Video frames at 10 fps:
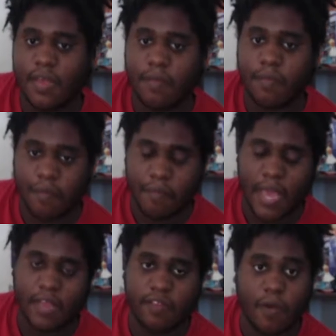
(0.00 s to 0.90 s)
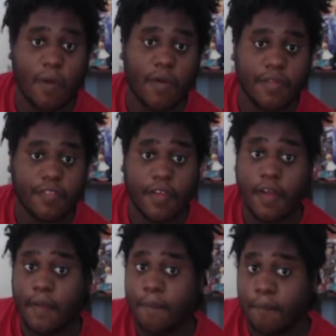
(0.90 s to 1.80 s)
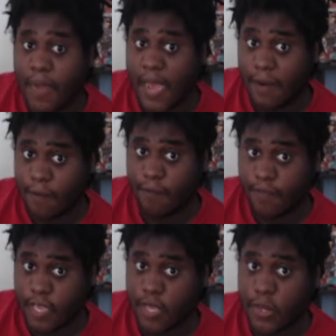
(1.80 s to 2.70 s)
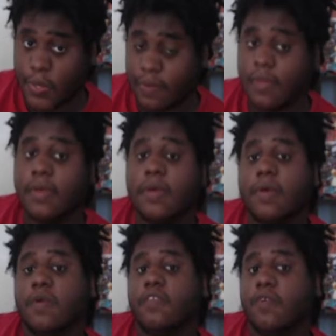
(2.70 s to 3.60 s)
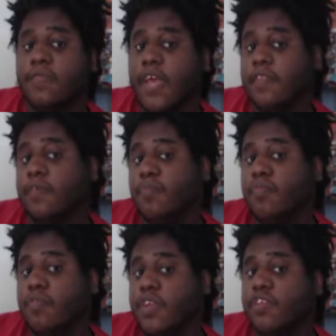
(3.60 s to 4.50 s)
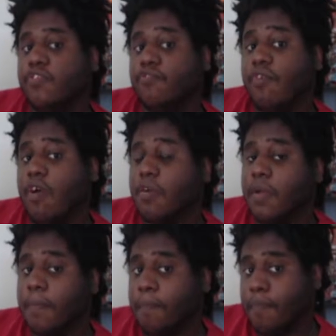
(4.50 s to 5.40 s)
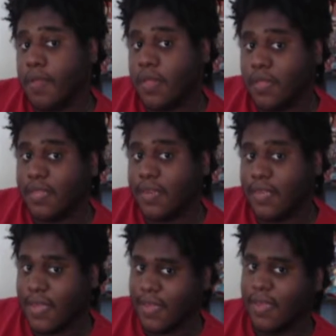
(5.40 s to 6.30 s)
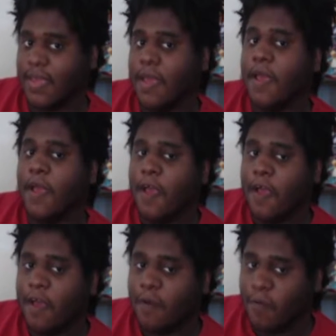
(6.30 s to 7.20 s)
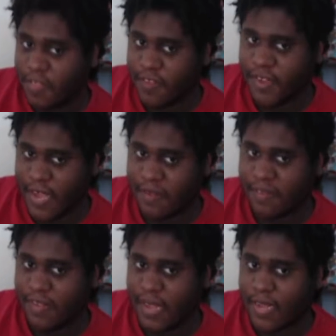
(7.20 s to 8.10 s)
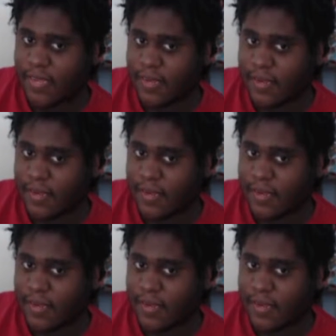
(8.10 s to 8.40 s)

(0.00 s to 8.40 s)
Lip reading: remains on the battlefield. So that's a pretty strong ability with the downside,